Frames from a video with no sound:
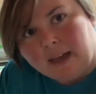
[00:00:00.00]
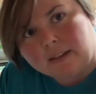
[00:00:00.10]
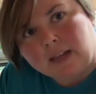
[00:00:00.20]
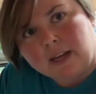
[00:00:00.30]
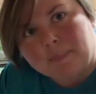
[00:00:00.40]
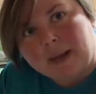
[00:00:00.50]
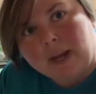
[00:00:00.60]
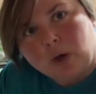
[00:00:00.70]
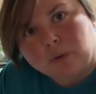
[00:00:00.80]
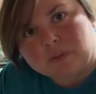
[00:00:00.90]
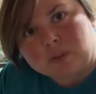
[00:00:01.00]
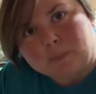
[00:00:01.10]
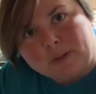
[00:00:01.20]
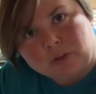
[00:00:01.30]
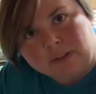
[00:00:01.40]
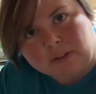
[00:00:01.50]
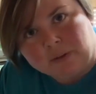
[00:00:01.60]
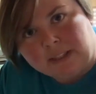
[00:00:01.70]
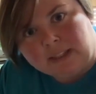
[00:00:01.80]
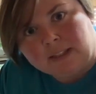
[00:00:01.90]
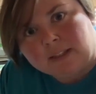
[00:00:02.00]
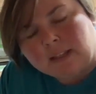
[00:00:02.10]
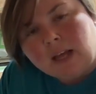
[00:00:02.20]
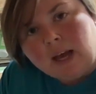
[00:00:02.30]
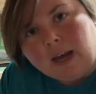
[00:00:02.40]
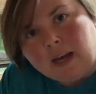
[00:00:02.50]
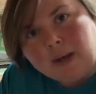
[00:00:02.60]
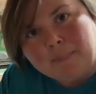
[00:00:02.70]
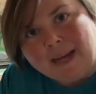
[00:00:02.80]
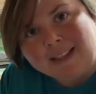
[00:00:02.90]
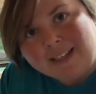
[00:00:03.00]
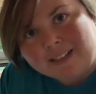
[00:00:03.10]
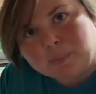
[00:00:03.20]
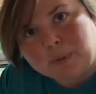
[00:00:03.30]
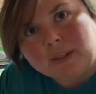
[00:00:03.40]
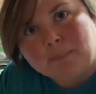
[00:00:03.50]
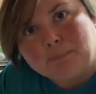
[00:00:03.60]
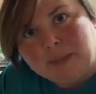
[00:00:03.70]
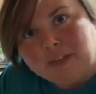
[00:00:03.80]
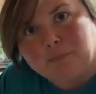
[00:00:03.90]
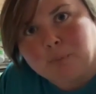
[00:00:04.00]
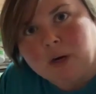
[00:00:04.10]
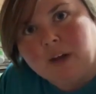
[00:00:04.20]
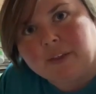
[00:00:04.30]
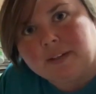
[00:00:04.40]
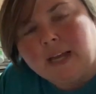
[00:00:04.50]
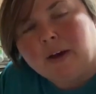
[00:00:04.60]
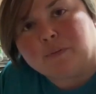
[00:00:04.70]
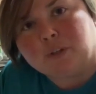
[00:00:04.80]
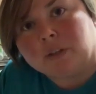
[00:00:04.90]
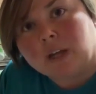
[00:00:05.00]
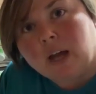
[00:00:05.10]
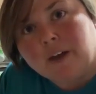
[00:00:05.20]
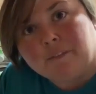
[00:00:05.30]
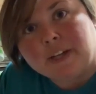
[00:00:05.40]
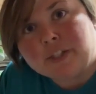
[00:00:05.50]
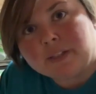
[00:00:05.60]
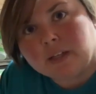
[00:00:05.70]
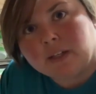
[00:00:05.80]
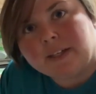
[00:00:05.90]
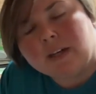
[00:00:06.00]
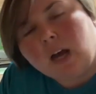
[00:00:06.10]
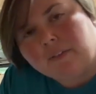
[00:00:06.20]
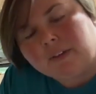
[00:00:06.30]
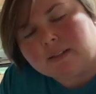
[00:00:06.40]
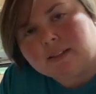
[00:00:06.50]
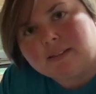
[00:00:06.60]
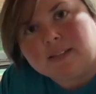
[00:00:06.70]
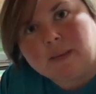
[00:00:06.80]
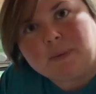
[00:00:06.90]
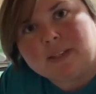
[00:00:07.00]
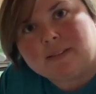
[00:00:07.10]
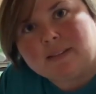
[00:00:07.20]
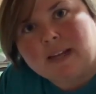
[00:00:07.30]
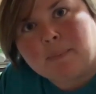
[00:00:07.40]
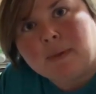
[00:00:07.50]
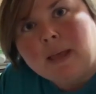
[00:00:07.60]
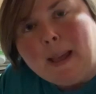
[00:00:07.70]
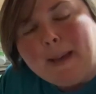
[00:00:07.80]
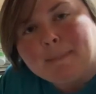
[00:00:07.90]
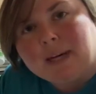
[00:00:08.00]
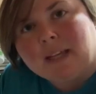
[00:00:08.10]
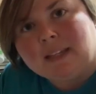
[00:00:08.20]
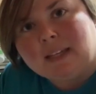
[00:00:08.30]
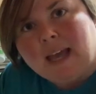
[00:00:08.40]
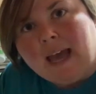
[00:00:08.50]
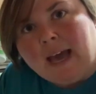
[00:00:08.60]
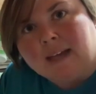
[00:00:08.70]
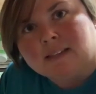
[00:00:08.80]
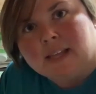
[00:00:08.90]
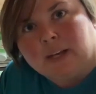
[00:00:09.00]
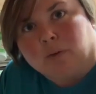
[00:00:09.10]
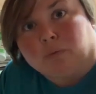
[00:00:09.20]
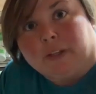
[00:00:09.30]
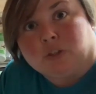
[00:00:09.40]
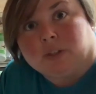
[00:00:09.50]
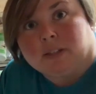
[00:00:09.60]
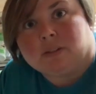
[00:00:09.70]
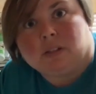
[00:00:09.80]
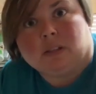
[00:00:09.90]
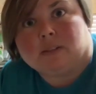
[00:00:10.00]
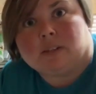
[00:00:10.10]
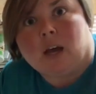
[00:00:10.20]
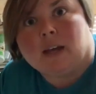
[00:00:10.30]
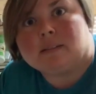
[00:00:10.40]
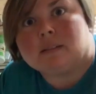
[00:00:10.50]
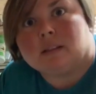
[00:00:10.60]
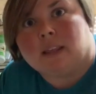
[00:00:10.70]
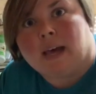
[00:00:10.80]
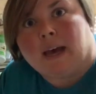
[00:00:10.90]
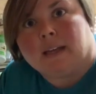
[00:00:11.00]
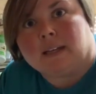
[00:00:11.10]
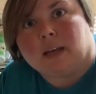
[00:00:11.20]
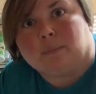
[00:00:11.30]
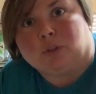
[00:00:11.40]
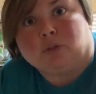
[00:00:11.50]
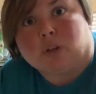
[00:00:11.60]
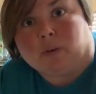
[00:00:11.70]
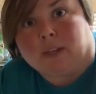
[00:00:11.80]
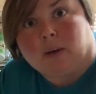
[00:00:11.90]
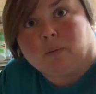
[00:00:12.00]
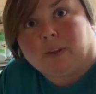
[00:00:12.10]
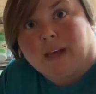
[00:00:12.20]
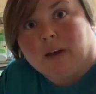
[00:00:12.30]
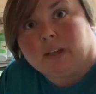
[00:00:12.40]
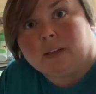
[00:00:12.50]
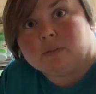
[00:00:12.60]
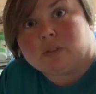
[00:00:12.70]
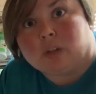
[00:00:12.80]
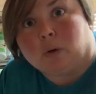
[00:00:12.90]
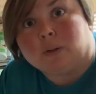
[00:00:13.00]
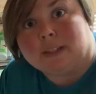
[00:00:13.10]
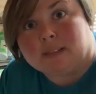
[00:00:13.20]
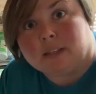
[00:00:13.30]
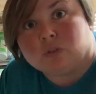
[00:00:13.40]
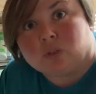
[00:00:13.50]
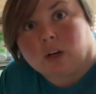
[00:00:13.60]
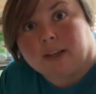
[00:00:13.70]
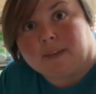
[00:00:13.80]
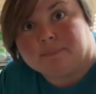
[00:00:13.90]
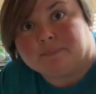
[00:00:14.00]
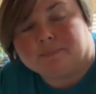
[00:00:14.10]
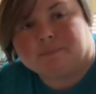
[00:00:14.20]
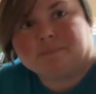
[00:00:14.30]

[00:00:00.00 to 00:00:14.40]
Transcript: All right, this is the tomatoes and vegetables after 45 minutes in the oven. I want them to be a little more caramelized than they are, so I'm going to put them in another 10 minutes.